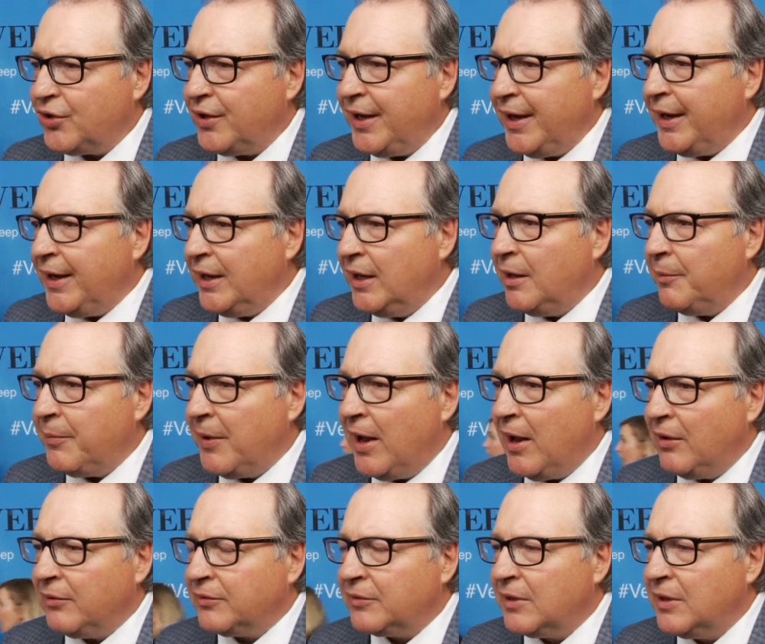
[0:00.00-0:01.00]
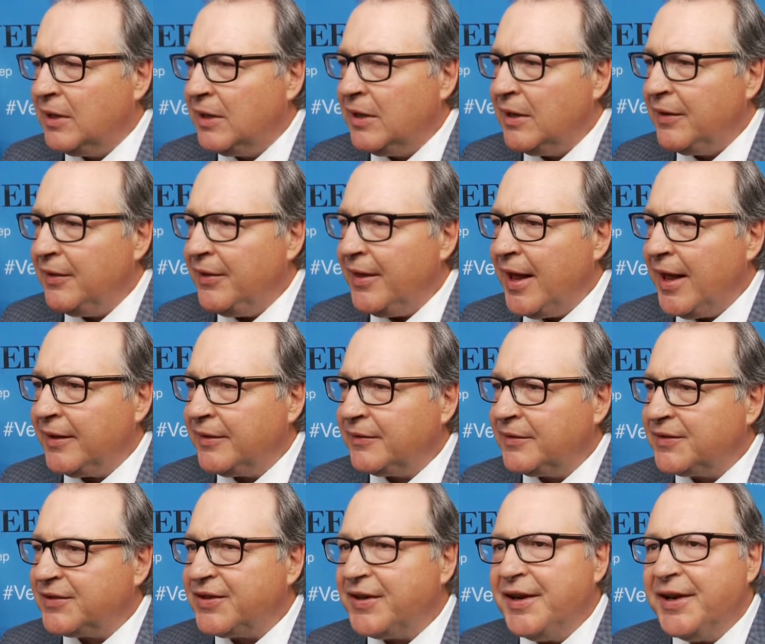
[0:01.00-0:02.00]
thing about that
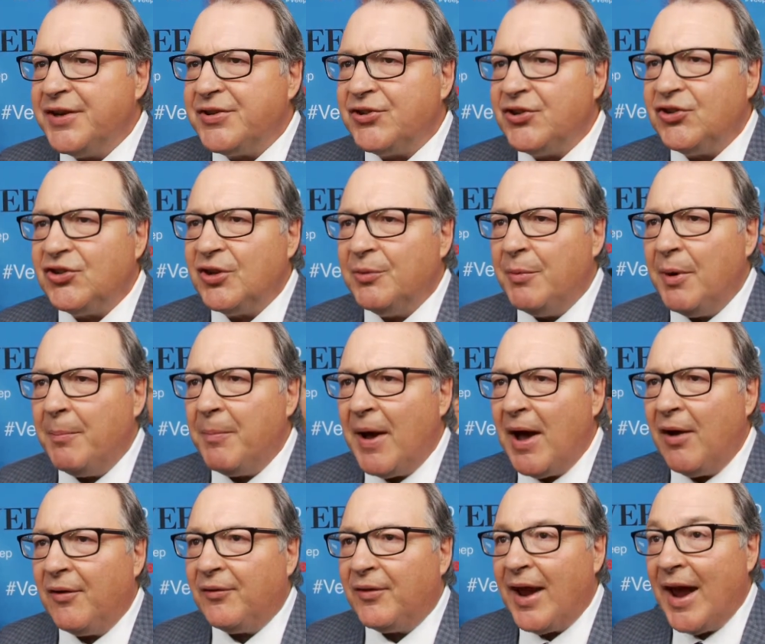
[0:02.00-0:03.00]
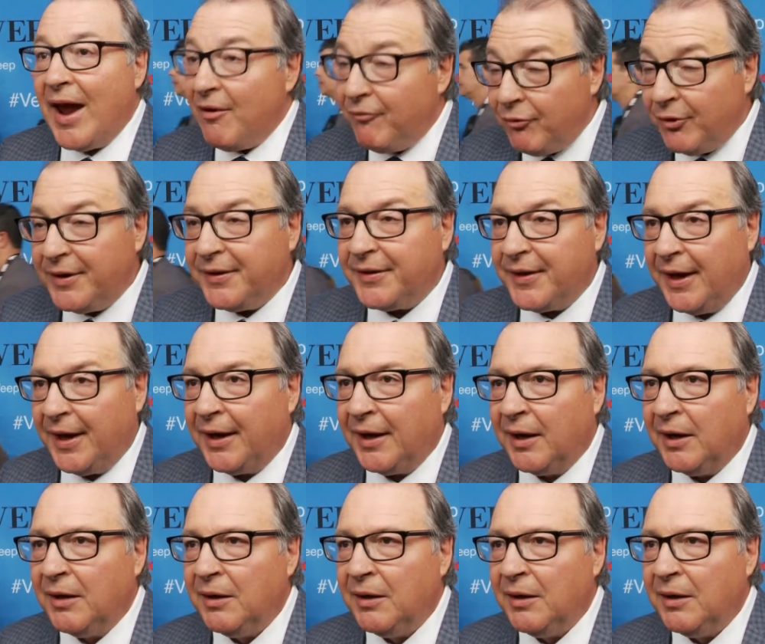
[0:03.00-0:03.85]
cynicism about everything